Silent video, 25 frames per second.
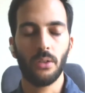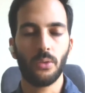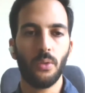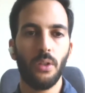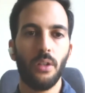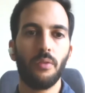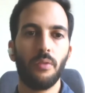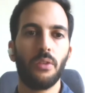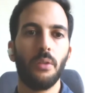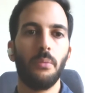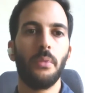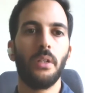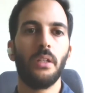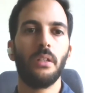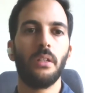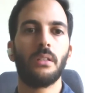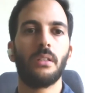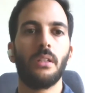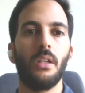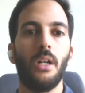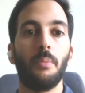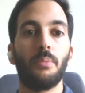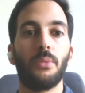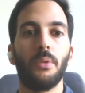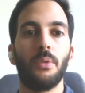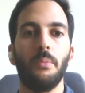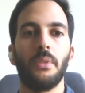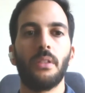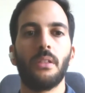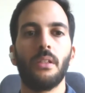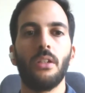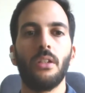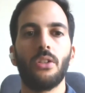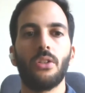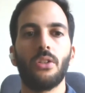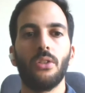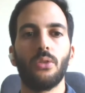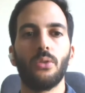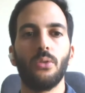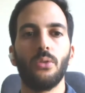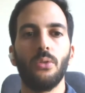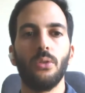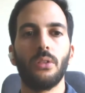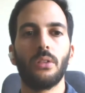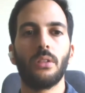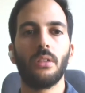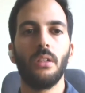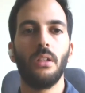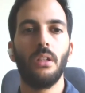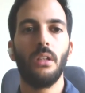One of them is optimization
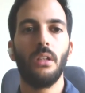tools.